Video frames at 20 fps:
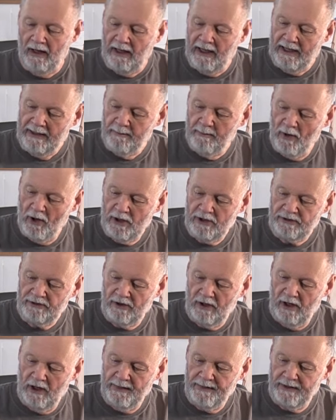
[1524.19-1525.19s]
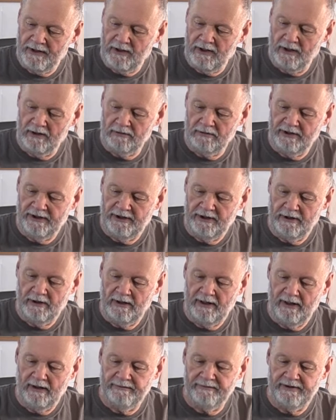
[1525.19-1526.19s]
I marked on the gunnel
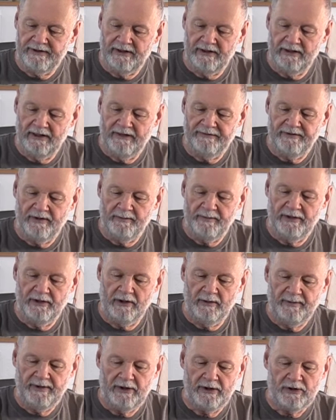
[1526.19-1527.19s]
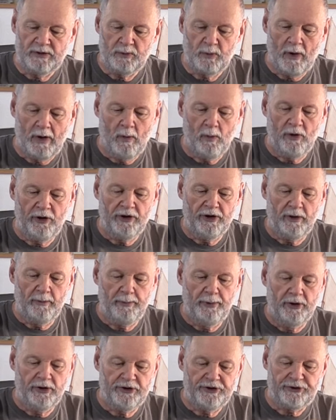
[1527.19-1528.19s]
here every 11 millimeters where we're going to
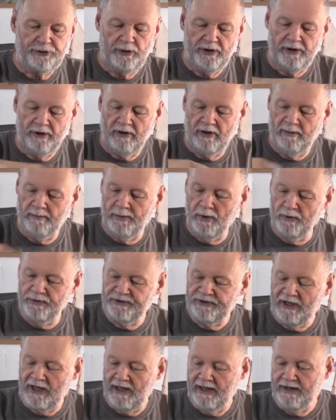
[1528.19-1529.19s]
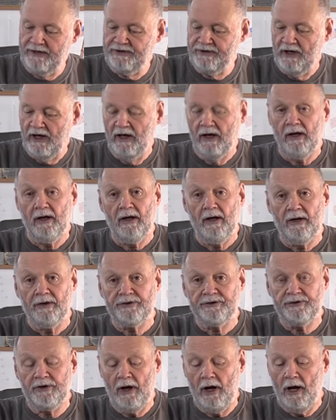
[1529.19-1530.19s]
put a stringer on both sides.
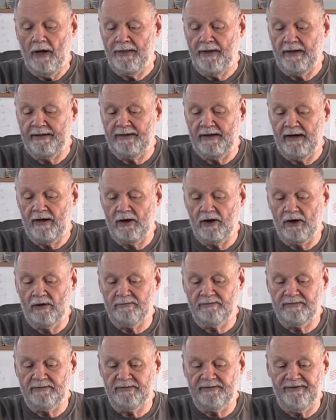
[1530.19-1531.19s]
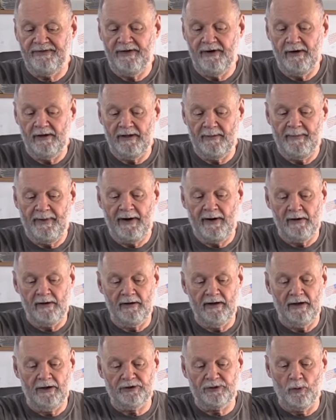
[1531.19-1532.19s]
Saw that they are fairly
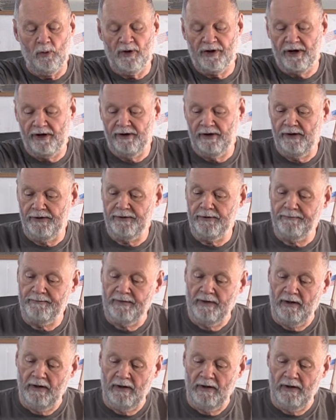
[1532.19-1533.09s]
parallel to one another.